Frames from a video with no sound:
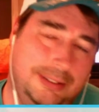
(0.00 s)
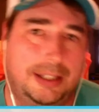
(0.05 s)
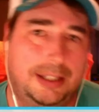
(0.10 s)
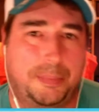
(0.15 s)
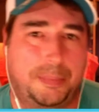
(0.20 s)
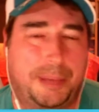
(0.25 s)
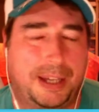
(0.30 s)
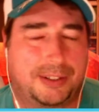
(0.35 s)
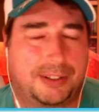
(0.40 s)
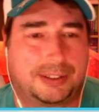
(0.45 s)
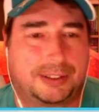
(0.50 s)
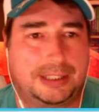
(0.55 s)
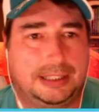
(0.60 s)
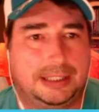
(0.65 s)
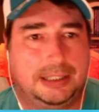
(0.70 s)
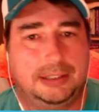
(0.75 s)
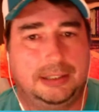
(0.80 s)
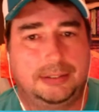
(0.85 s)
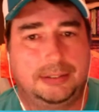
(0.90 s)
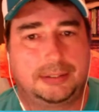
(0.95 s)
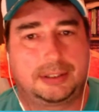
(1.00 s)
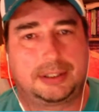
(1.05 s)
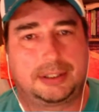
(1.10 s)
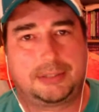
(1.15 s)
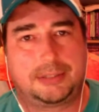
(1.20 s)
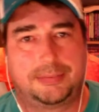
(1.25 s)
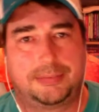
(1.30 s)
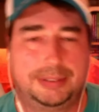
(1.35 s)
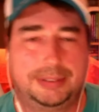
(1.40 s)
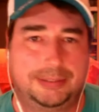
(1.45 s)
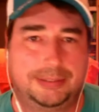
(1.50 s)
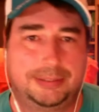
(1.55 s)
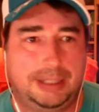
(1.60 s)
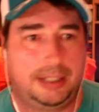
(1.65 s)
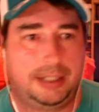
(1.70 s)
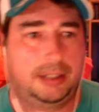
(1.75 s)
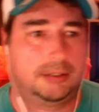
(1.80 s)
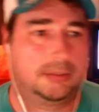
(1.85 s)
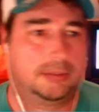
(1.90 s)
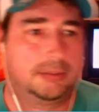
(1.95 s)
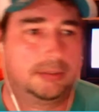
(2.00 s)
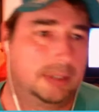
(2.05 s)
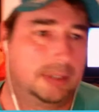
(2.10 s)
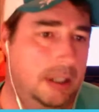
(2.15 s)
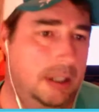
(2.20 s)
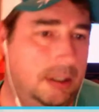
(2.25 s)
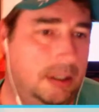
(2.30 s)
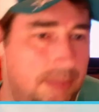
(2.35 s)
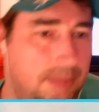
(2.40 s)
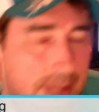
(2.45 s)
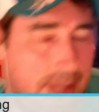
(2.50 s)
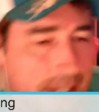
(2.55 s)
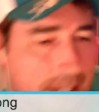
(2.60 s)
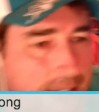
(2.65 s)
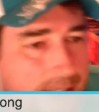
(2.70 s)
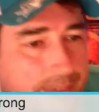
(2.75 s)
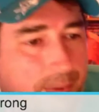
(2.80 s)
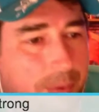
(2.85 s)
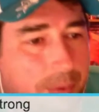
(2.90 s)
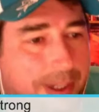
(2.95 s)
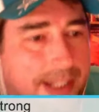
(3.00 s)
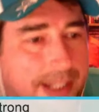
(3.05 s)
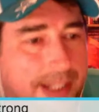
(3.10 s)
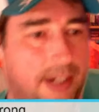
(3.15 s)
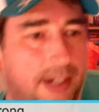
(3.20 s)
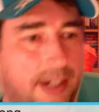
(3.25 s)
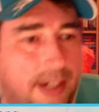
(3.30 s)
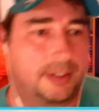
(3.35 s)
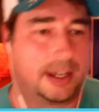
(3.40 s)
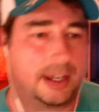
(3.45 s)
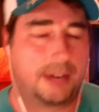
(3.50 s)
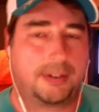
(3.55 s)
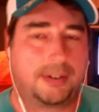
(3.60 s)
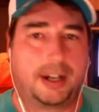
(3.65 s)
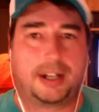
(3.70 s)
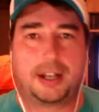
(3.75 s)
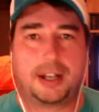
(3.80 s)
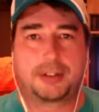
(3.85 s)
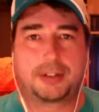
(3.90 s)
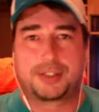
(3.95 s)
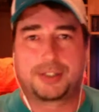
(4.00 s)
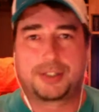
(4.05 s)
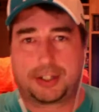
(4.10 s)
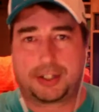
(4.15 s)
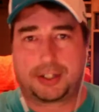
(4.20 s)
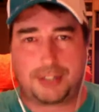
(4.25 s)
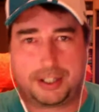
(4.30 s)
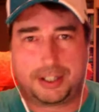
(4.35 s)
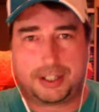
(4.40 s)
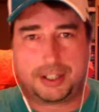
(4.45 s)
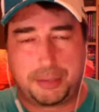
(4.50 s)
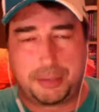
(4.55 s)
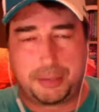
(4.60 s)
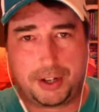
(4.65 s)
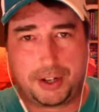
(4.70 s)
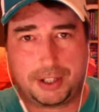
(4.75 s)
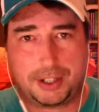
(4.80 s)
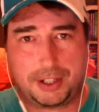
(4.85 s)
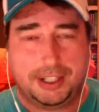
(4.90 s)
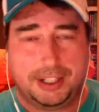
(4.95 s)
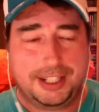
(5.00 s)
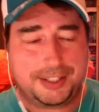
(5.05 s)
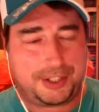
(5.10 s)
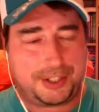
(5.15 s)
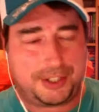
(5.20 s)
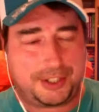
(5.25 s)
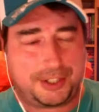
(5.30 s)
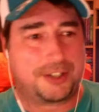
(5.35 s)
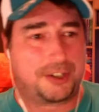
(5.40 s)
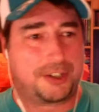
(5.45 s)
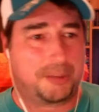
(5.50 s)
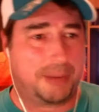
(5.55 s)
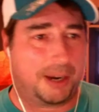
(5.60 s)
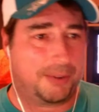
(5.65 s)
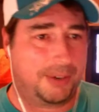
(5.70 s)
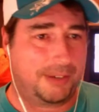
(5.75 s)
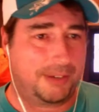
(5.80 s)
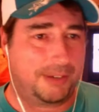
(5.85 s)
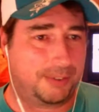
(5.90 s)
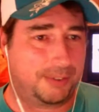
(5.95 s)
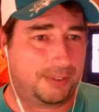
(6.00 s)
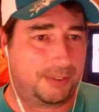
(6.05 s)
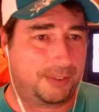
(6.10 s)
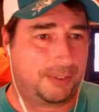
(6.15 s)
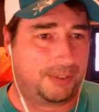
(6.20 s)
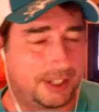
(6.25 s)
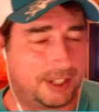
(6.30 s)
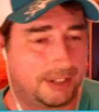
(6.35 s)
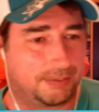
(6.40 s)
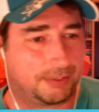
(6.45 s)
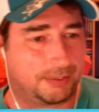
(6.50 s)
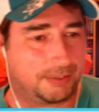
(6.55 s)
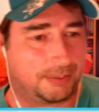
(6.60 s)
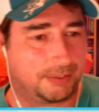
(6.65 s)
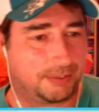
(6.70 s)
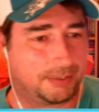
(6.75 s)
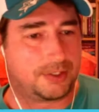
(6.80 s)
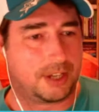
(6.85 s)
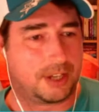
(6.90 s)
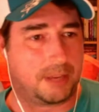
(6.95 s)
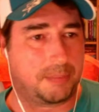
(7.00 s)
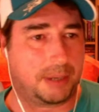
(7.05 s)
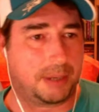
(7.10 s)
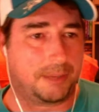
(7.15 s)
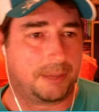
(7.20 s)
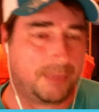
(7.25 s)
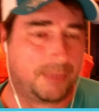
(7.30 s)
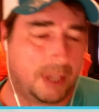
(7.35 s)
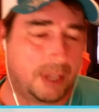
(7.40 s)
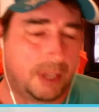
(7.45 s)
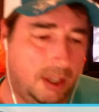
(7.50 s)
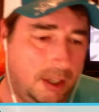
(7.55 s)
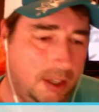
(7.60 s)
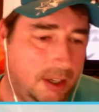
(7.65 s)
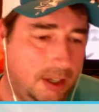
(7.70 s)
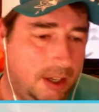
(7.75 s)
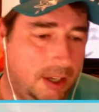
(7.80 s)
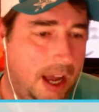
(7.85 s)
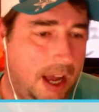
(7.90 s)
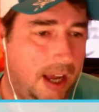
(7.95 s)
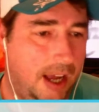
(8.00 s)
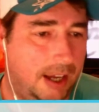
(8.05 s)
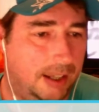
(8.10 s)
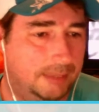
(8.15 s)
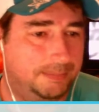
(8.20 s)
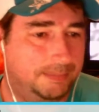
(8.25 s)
penalty, I don't even want to get into that right now because that'll send me on a tangent about referees again from Wednesday. But a